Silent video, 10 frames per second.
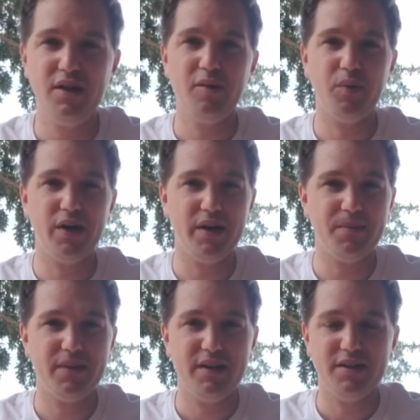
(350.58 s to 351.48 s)
but
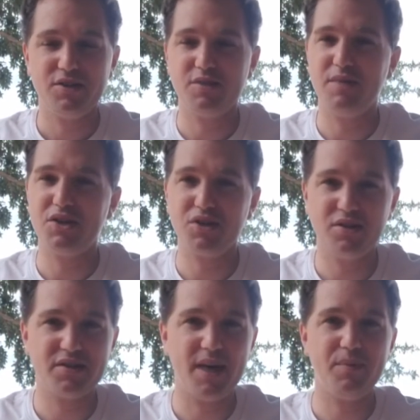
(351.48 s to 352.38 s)
just make sure you're
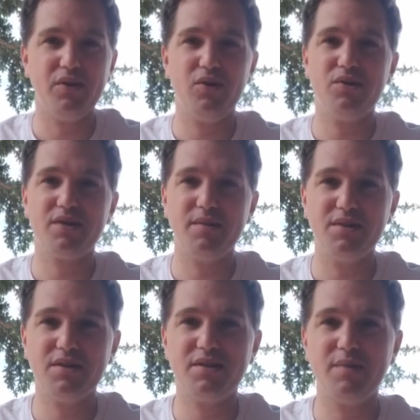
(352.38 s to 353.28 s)
tapping the whole time. You
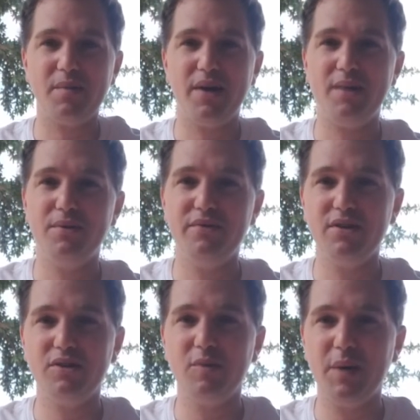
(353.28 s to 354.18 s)
can see my pad moving a
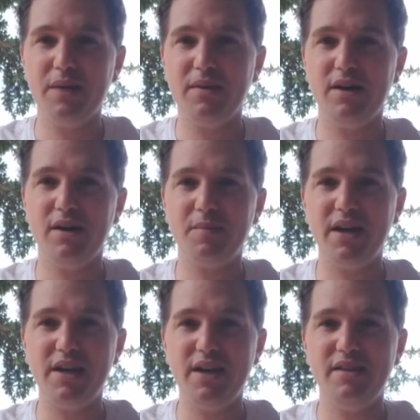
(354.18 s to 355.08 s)
little bit on my
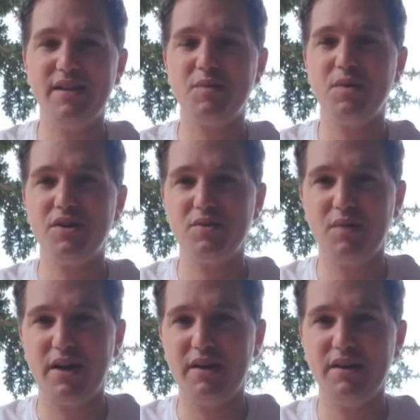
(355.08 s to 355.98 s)
knee. That's because
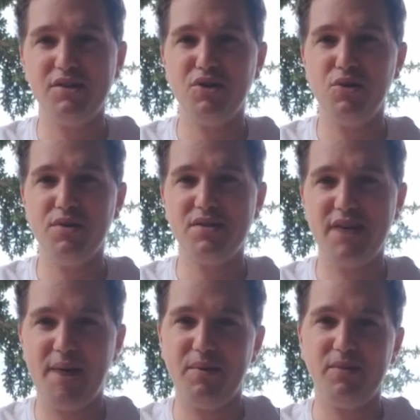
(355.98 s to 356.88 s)
my toe is
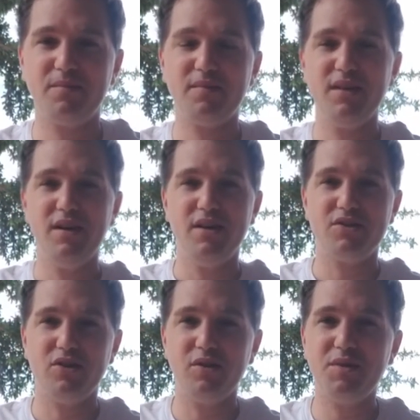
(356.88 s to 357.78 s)
tapping.
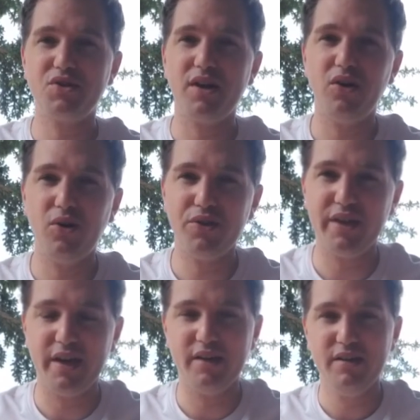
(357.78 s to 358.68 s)
So let me try the whole
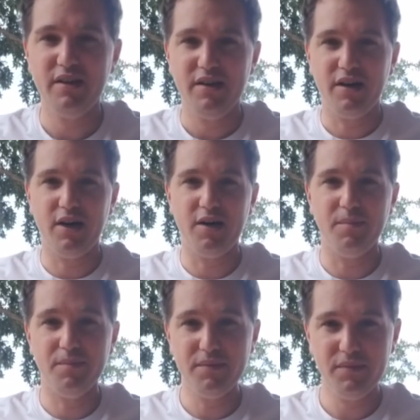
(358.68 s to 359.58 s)
thing.
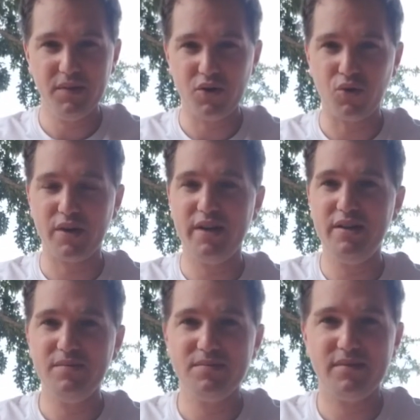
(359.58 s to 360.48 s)

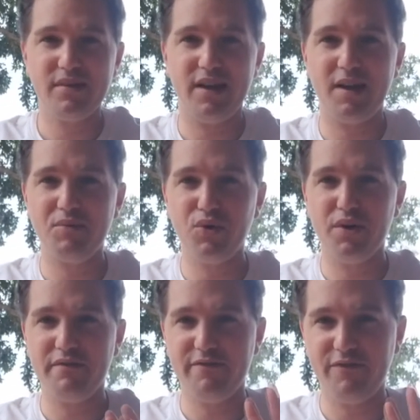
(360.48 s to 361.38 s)
Grid, and I'm
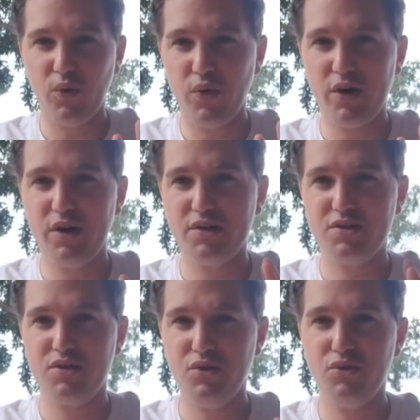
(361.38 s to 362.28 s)
doing 4,
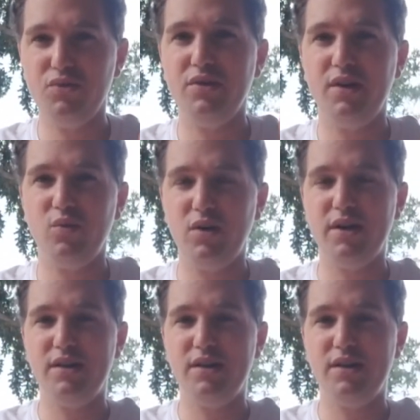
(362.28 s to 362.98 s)
2, and 1.